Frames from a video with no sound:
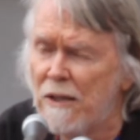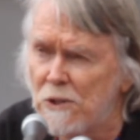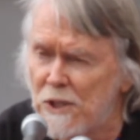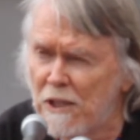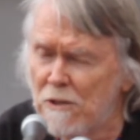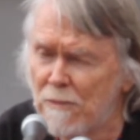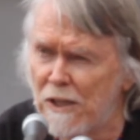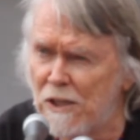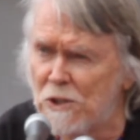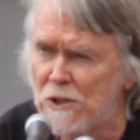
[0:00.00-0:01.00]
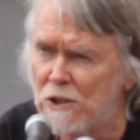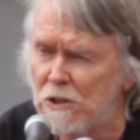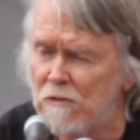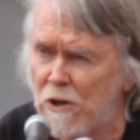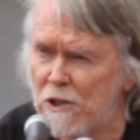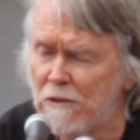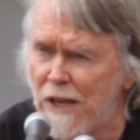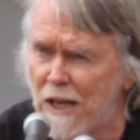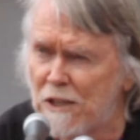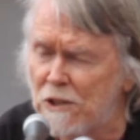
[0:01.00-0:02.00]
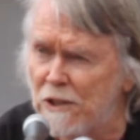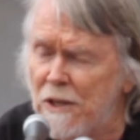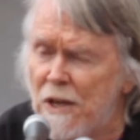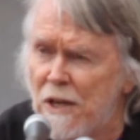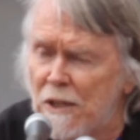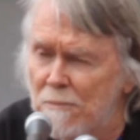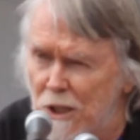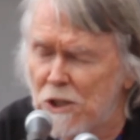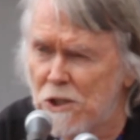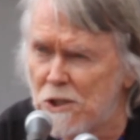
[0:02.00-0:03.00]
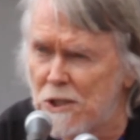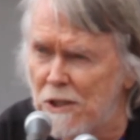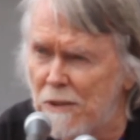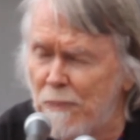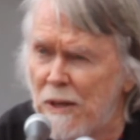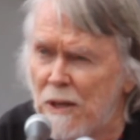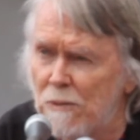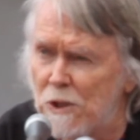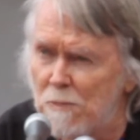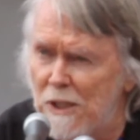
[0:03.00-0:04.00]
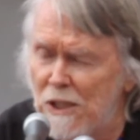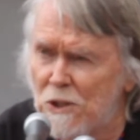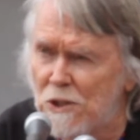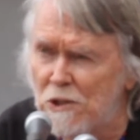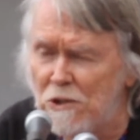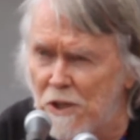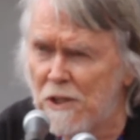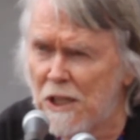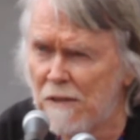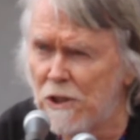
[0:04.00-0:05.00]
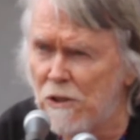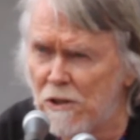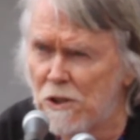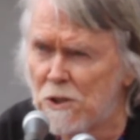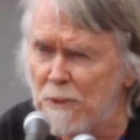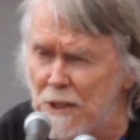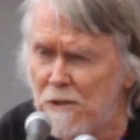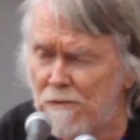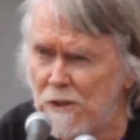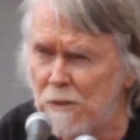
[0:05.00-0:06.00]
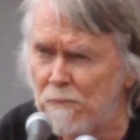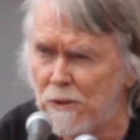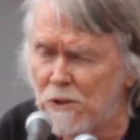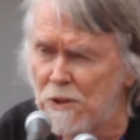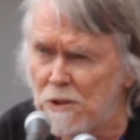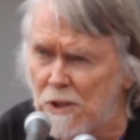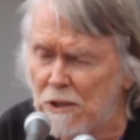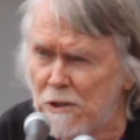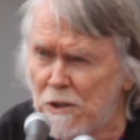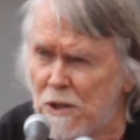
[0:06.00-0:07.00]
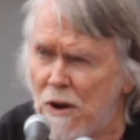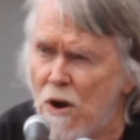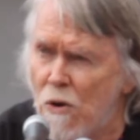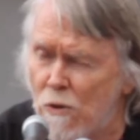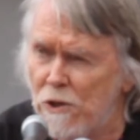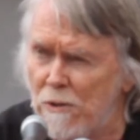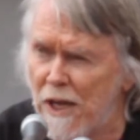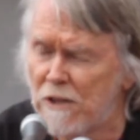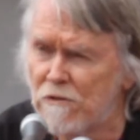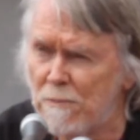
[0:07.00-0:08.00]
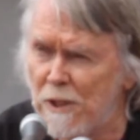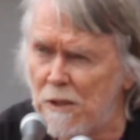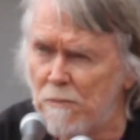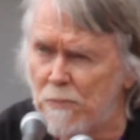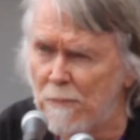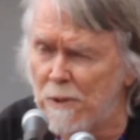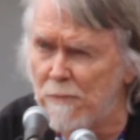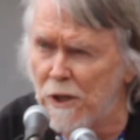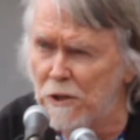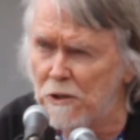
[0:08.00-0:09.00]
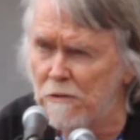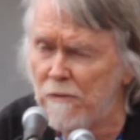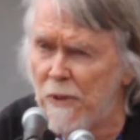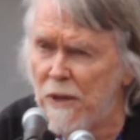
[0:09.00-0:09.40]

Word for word: The second one is that you've got to have acted maliciously, which means that you don't have an honest belief in the person's guilt or you act from an improper motive.